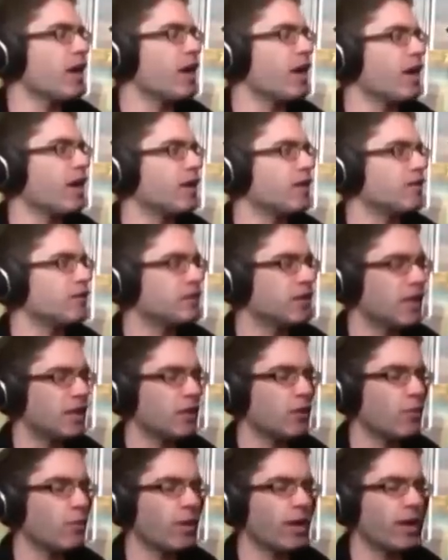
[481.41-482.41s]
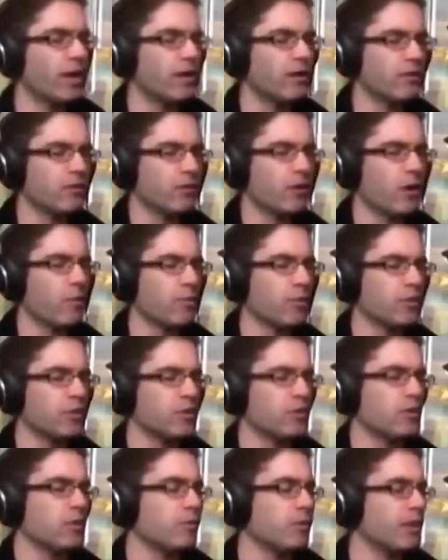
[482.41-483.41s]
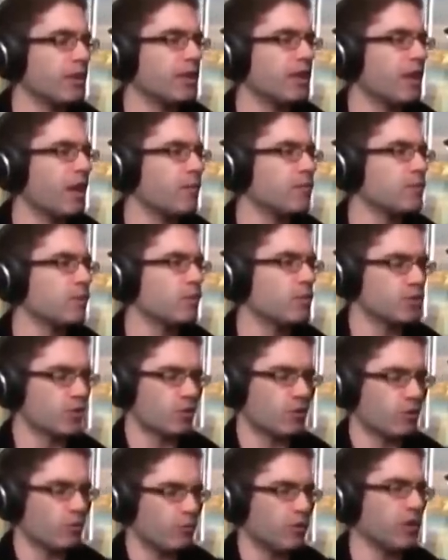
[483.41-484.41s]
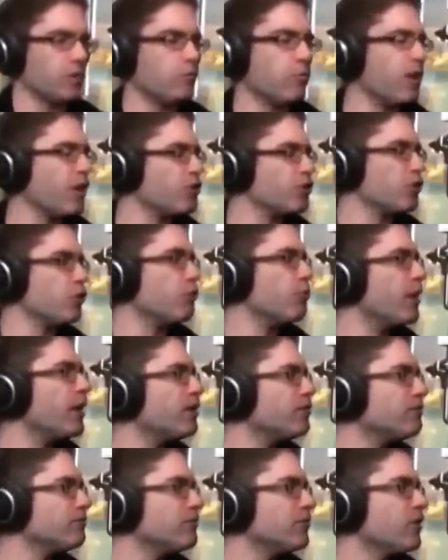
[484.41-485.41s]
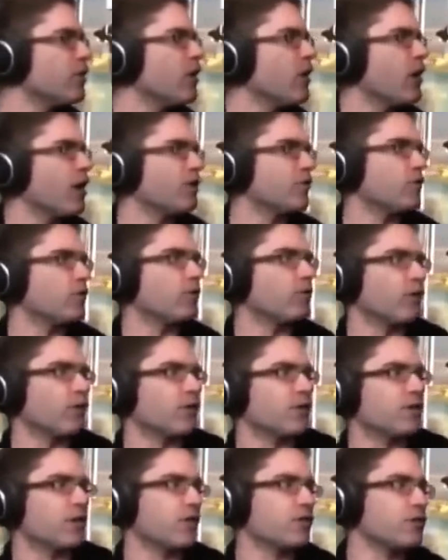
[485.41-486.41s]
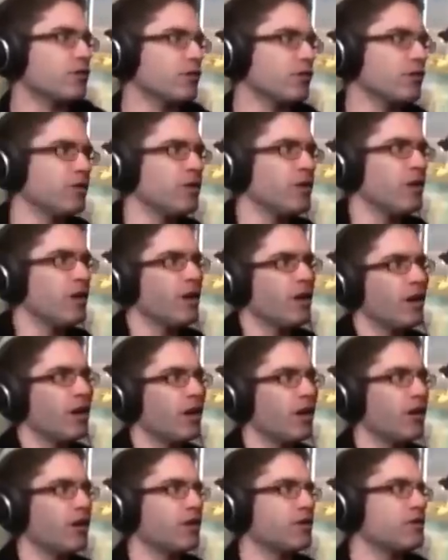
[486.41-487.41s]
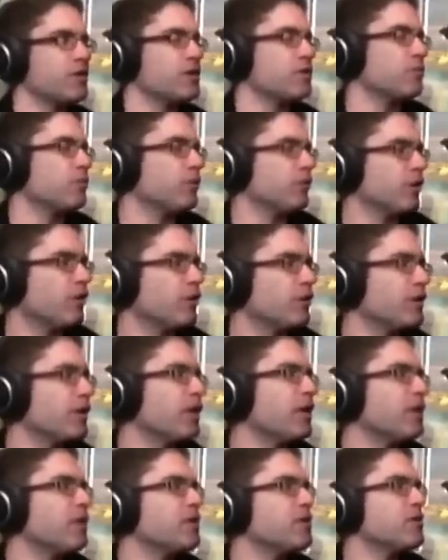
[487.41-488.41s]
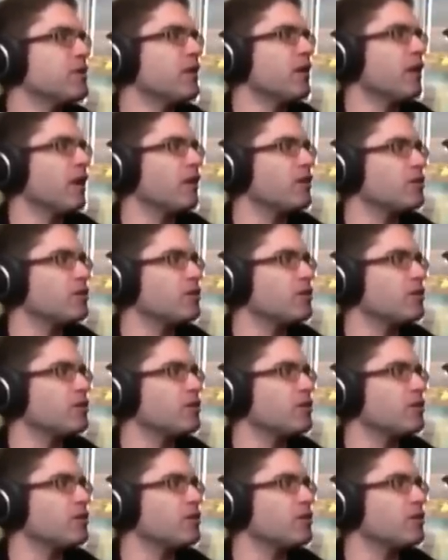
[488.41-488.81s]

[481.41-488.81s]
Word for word: and take away their opportunity to play games in which there are big macho men mm-hmm. and there are very sexually uh, accessible young ladies.